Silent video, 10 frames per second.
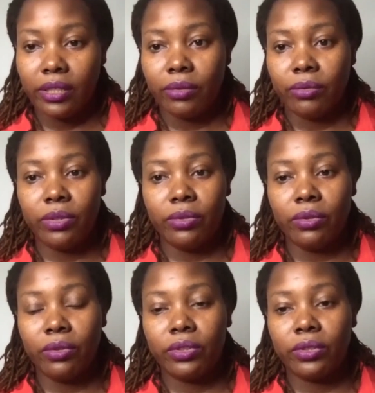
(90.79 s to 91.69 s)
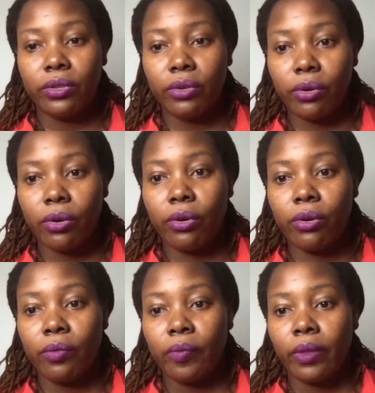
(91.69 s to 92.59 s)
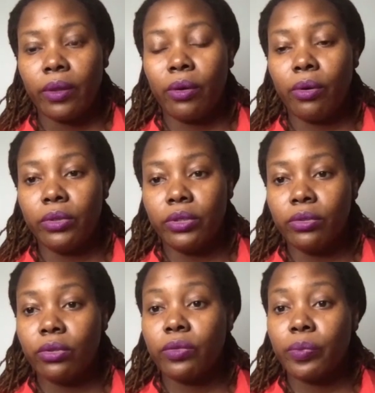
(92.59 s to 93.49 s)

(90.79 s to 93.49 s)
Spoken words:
We do not grow or we do not